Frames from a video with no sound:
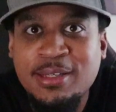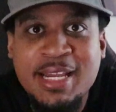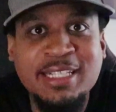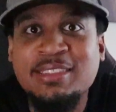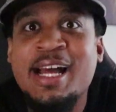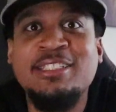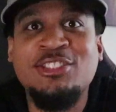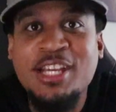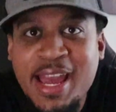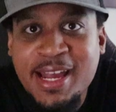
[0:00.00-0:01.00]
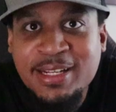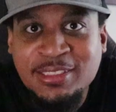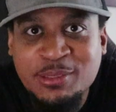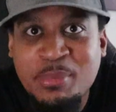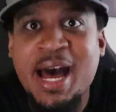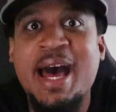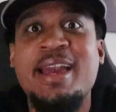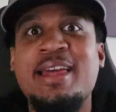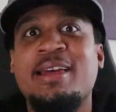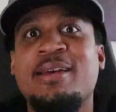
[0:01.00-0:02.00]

It has not changed by